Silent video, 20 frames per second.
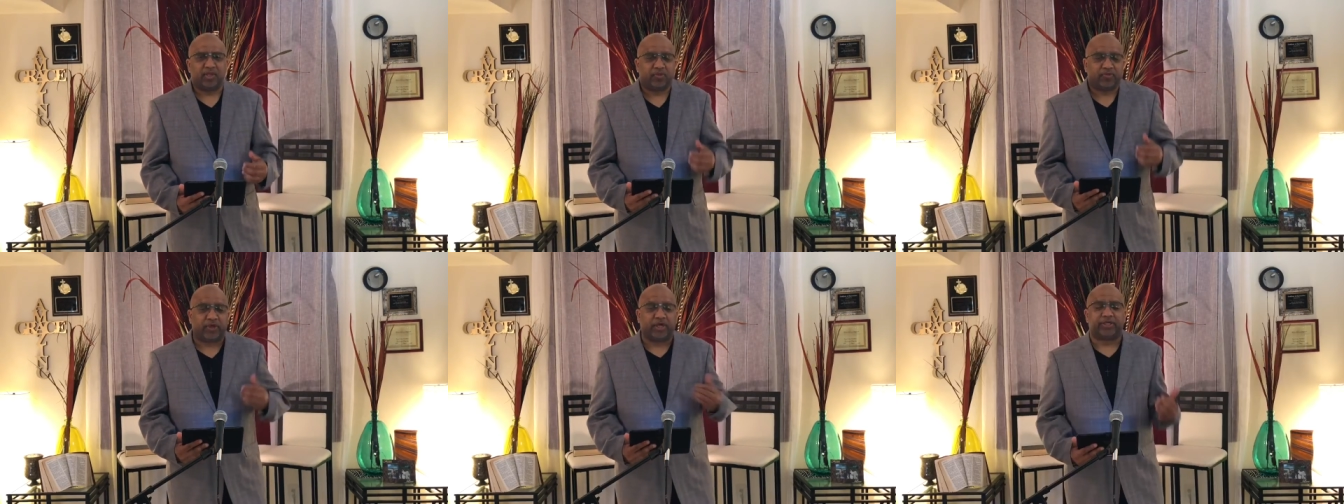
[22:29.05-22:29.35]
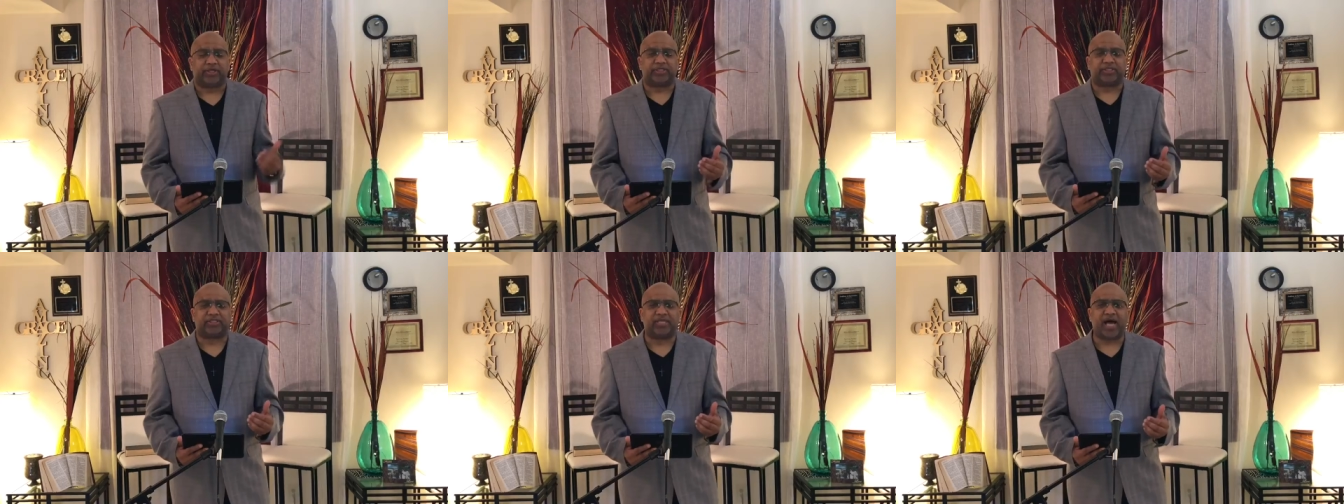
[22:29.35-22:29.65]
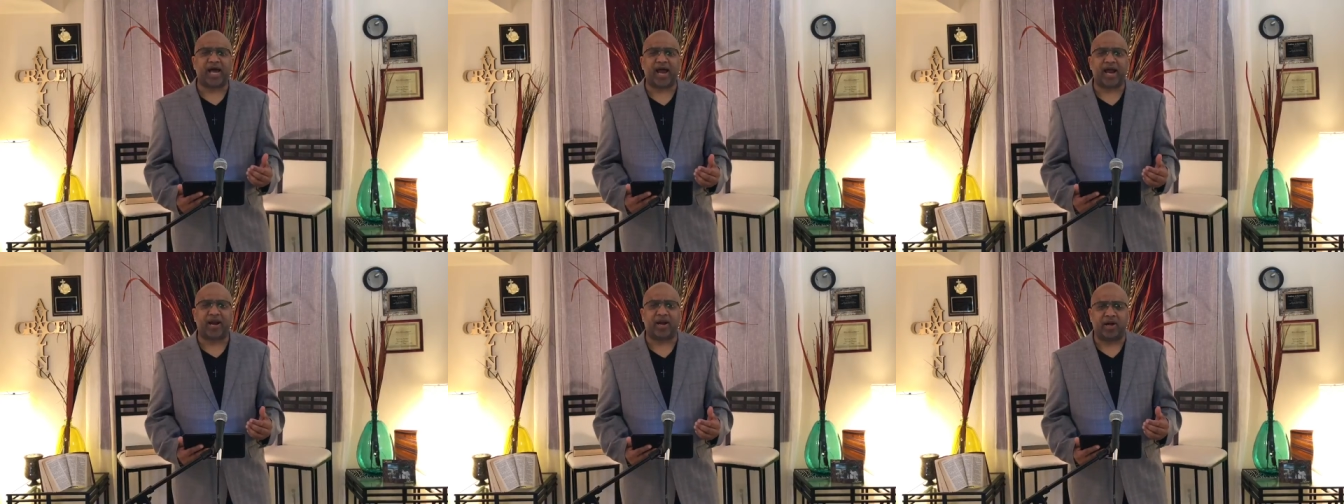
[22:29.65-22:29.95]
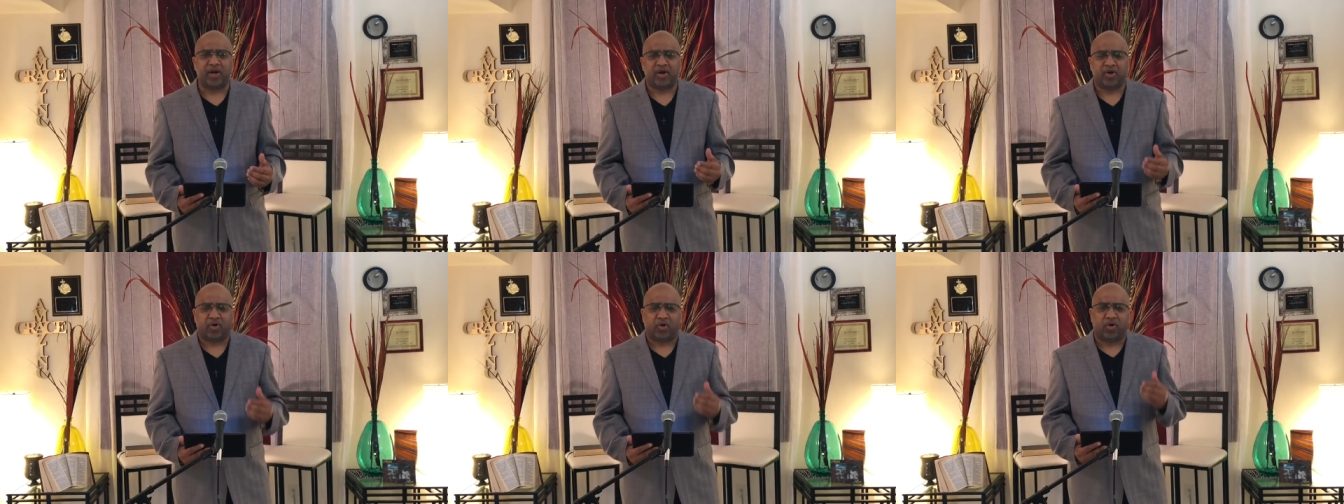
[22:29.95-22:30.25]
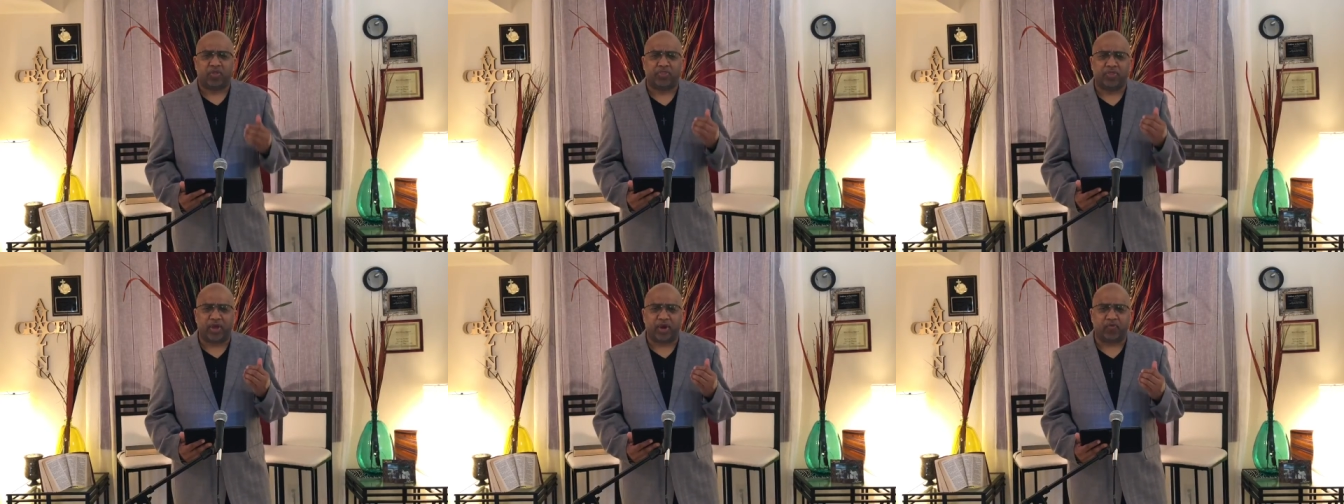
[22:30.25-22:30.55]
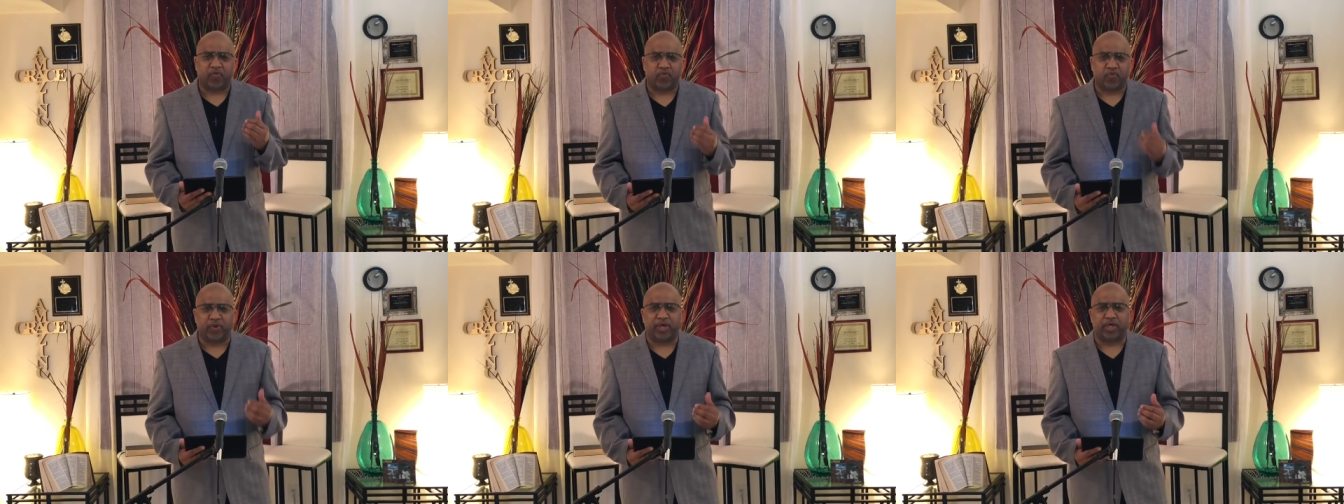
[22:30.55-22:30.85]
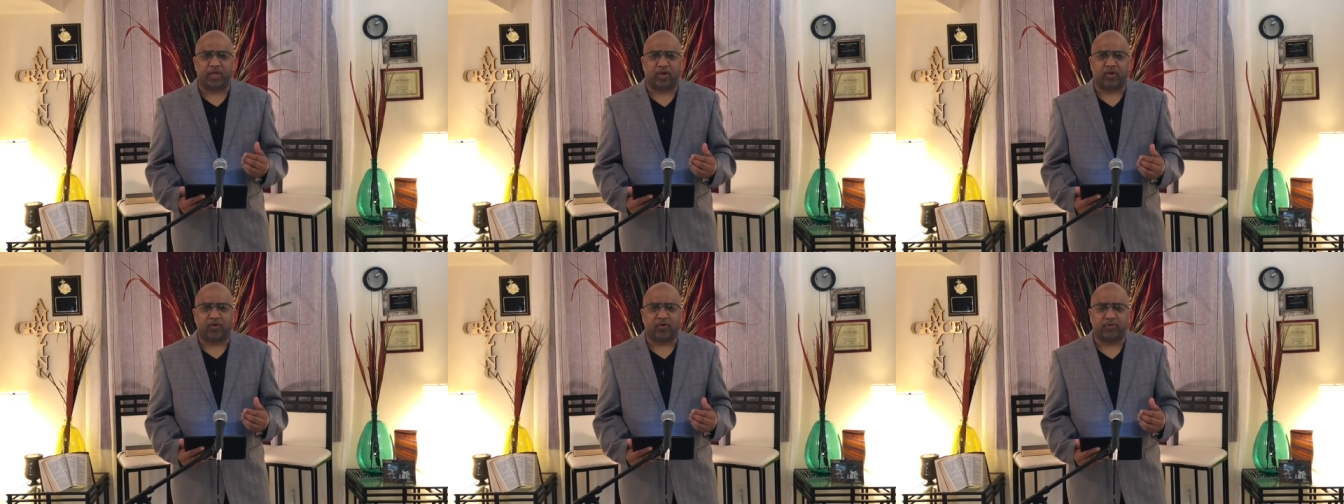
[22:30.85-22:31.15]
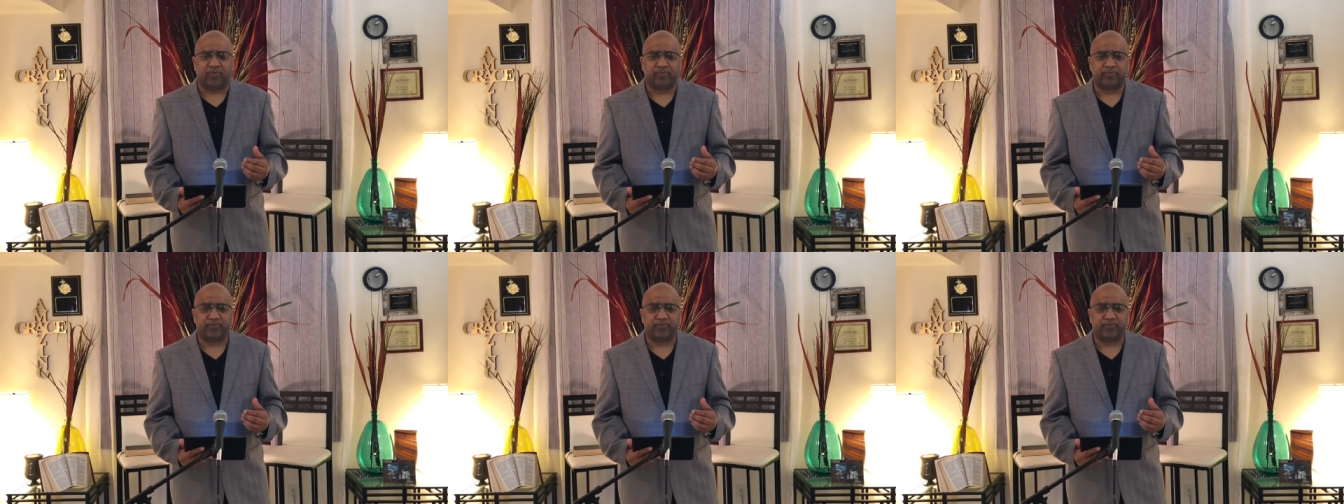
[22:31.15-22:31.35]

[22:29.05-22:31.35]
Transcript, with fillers: their desire, and their will,